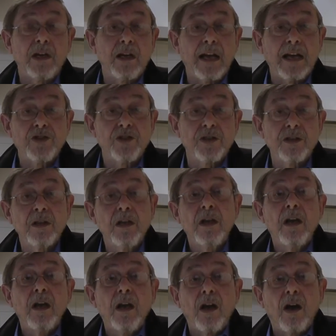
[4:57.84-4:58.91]
election
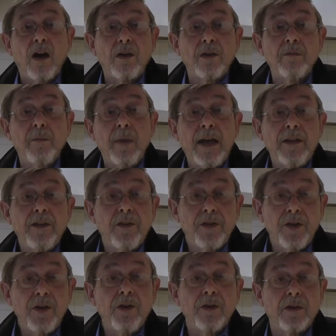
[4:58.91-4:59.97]
on May the
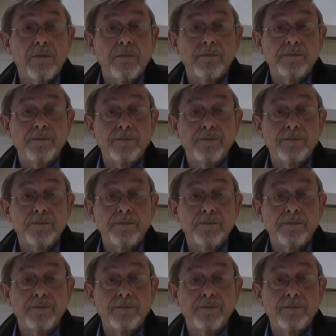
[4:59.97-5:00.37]
3rd.